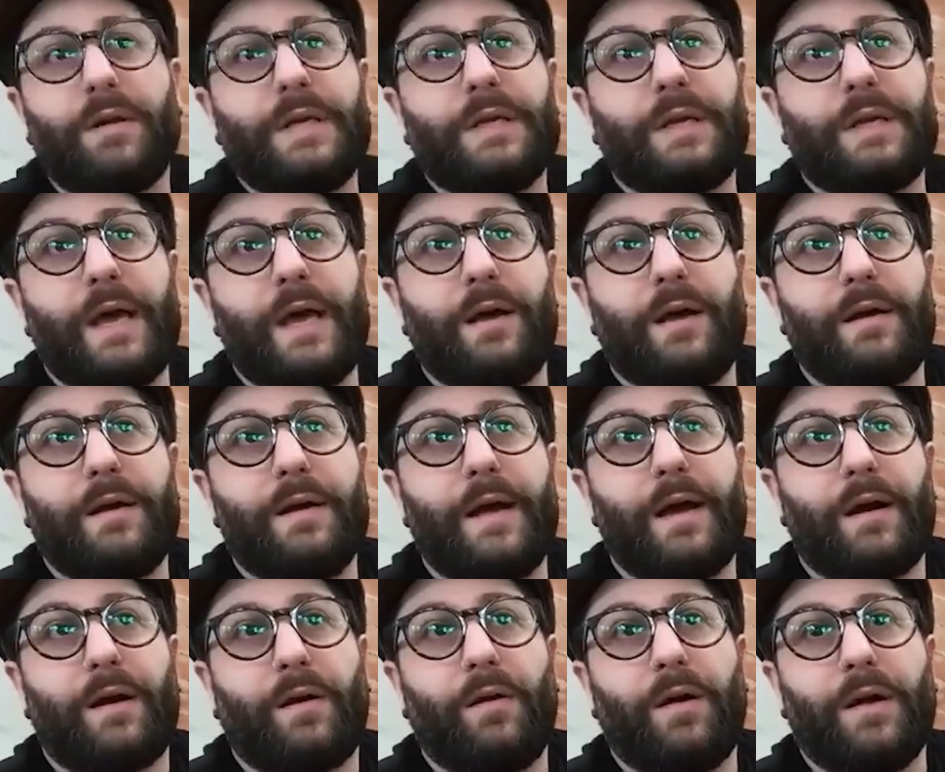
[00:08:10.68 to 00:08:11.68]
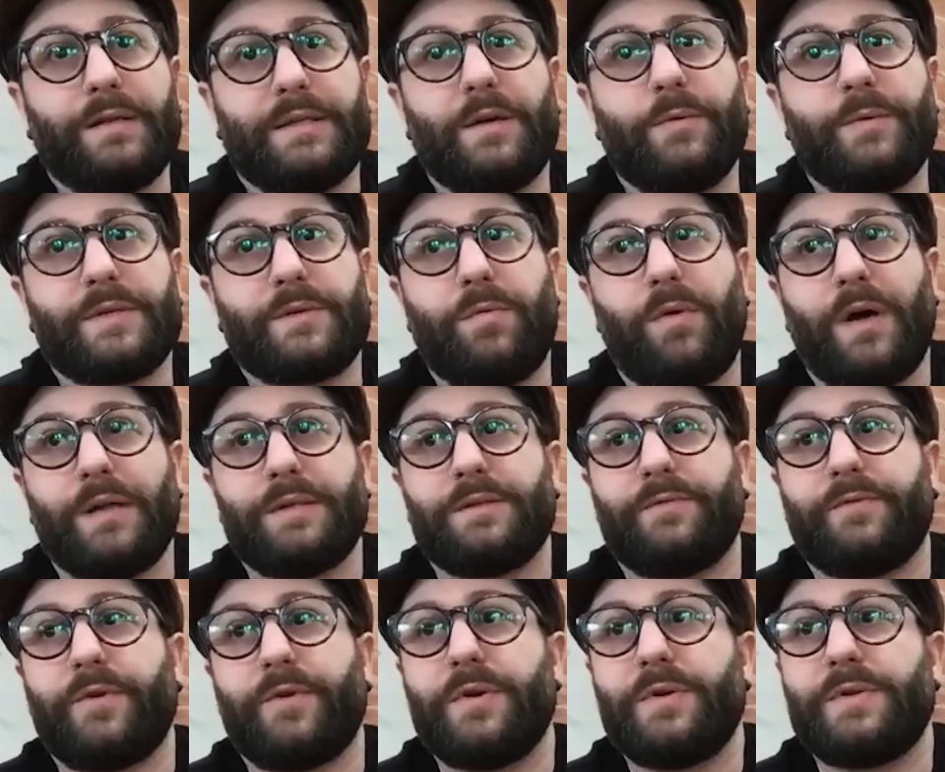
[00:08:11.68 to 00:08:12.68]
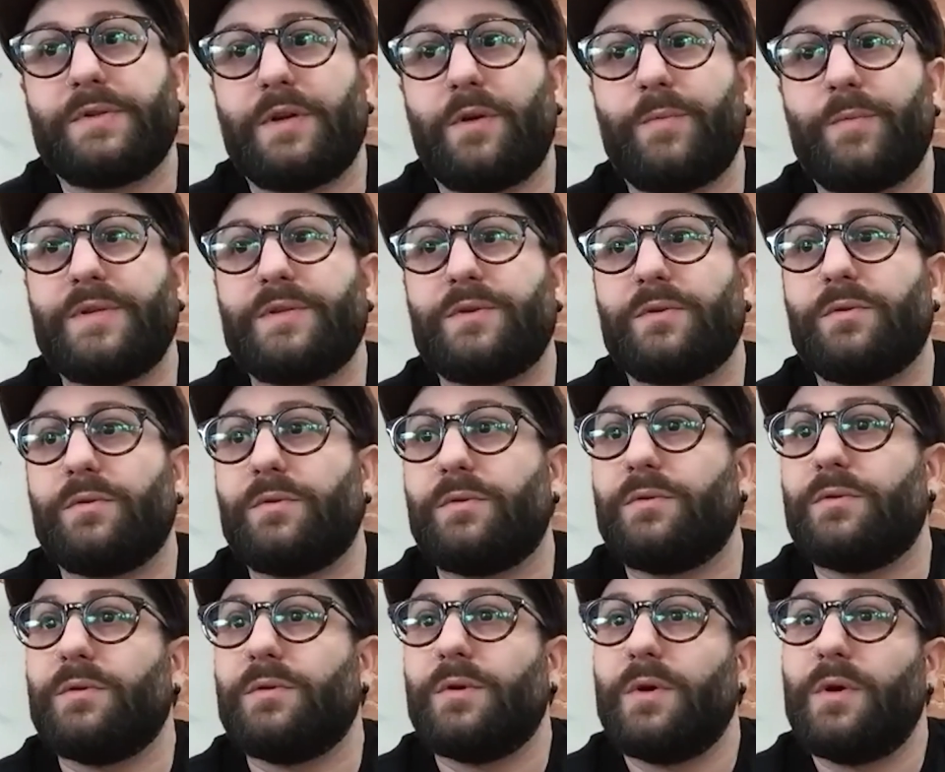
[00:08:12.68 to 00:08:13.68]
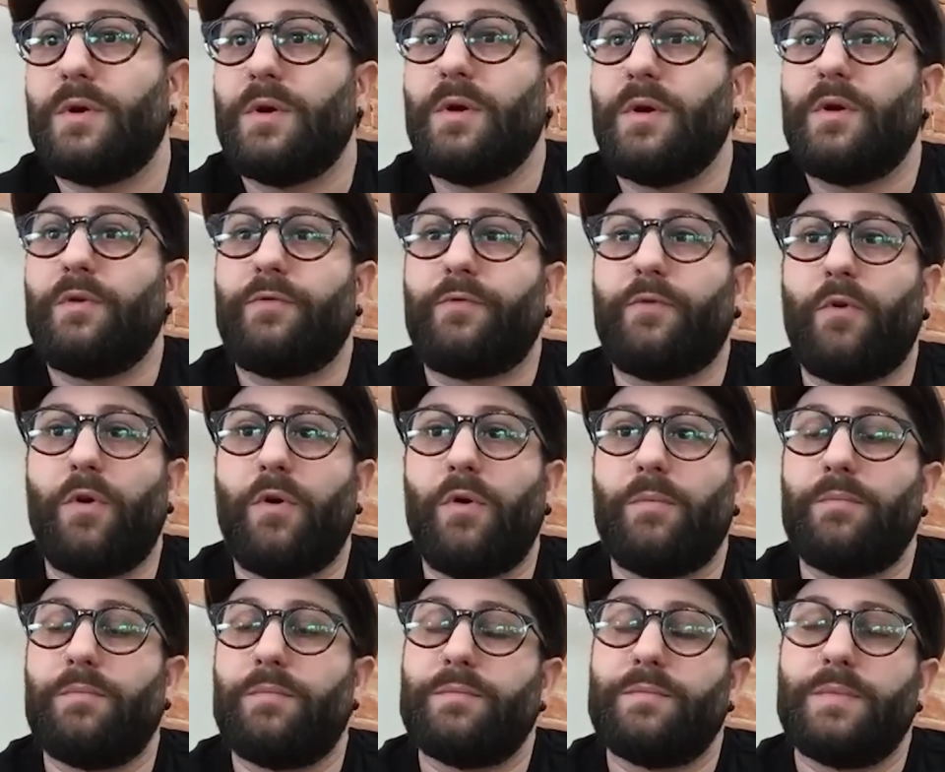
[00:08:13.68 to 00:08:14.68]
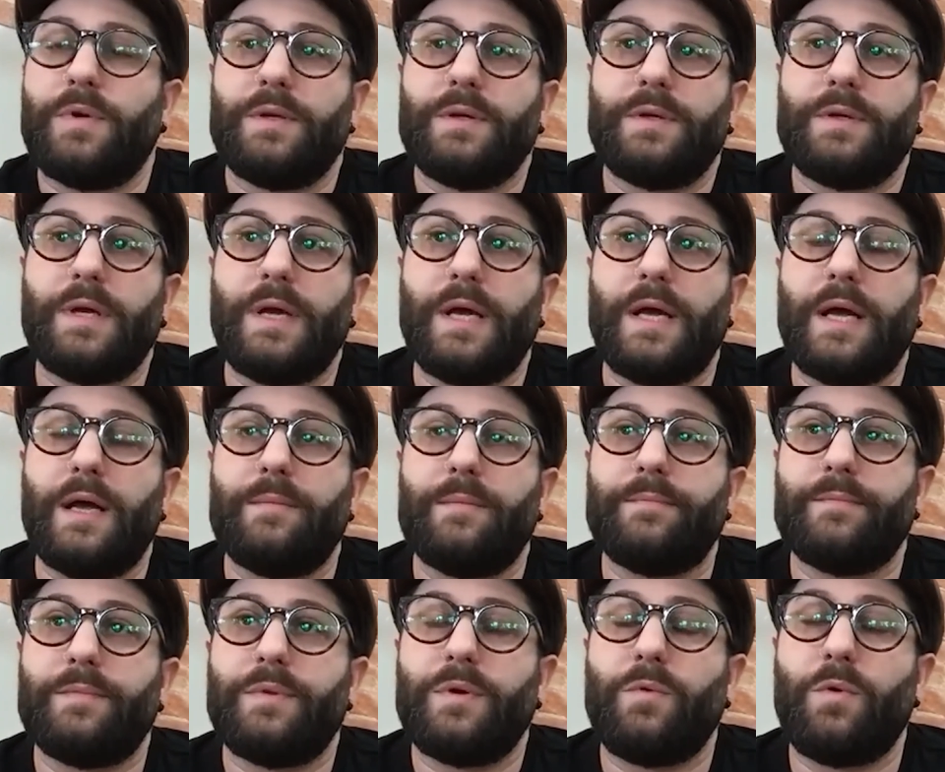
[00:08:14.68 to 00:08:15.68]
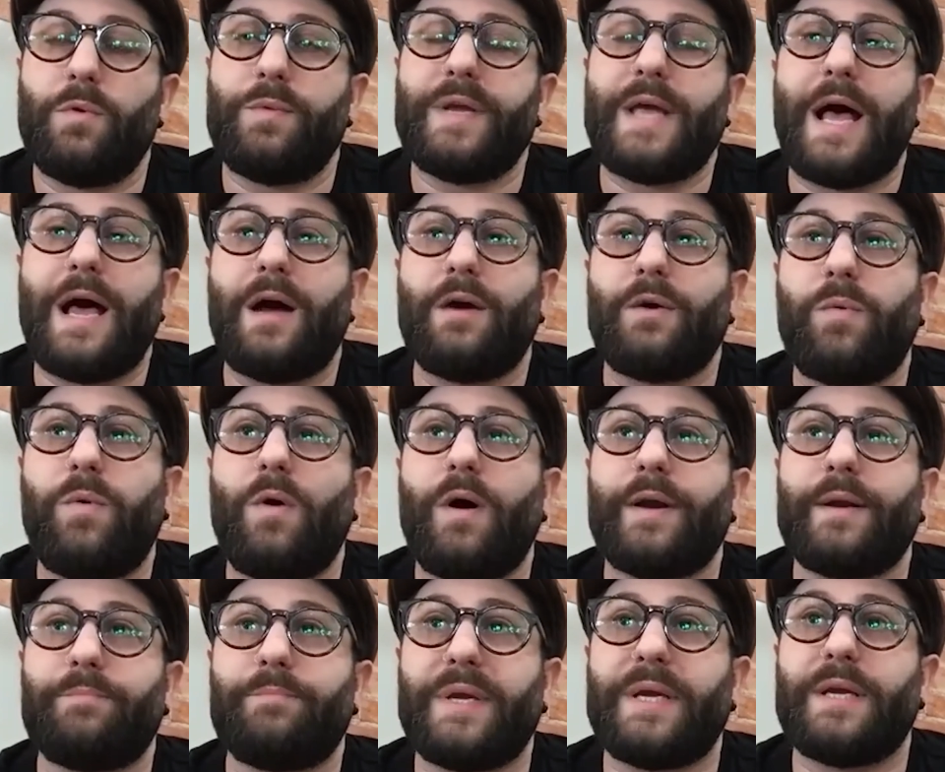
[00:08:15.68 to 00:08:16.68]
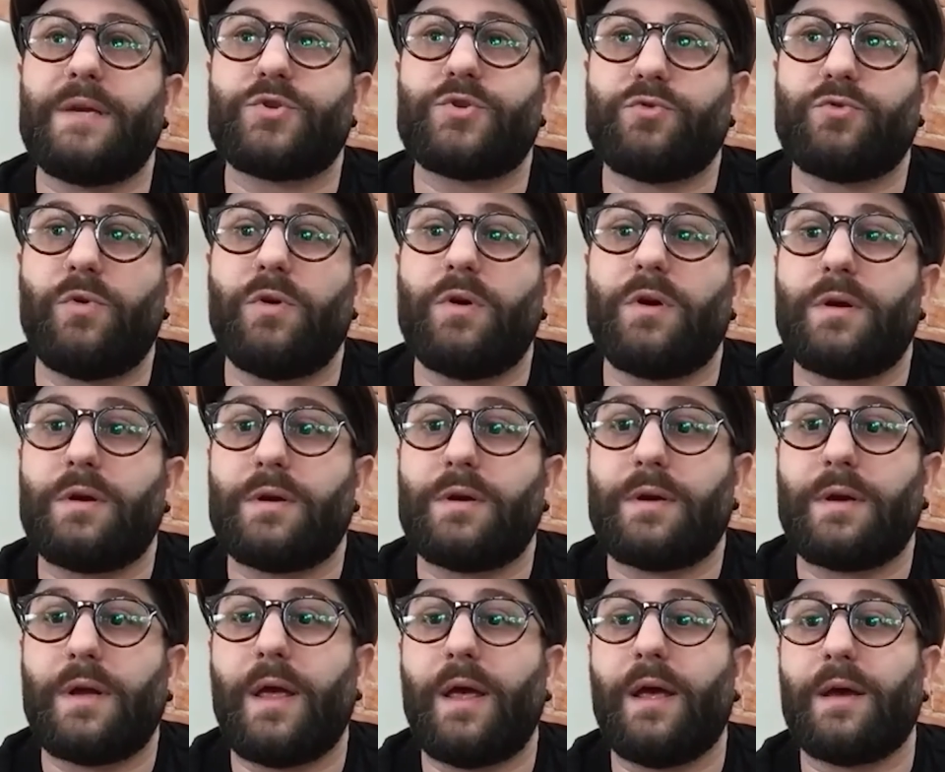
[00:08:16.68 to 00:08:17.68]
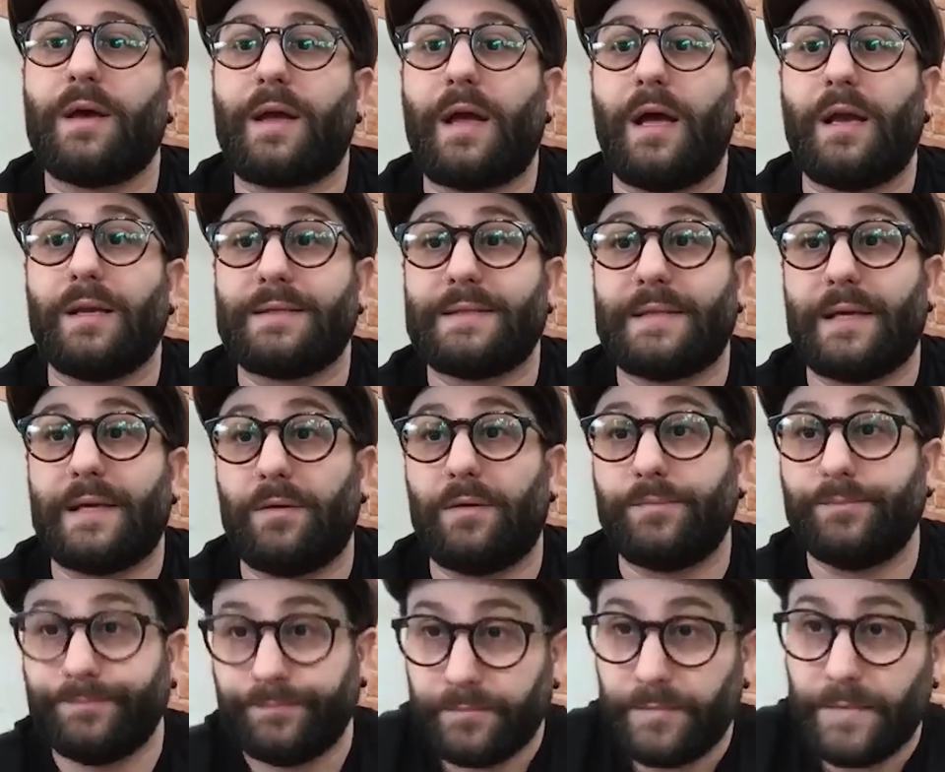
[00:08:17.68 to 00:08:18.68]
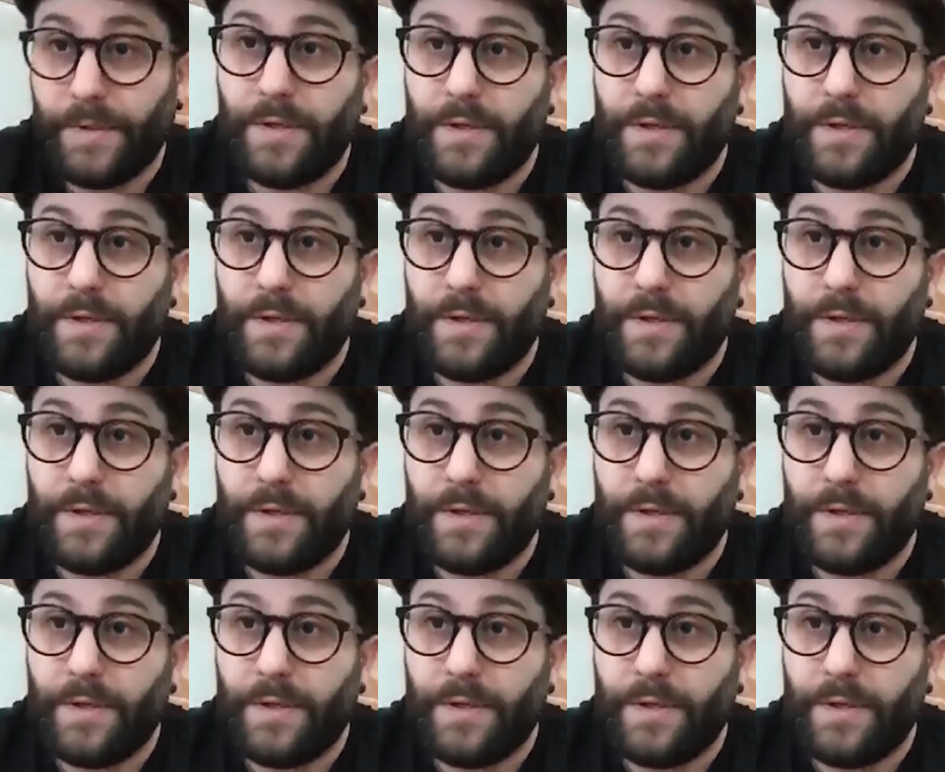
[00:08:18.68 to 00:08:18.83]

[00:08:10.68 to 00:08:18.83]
our clientele is quite diverse. So we do from we are quite a big, strong colour salon.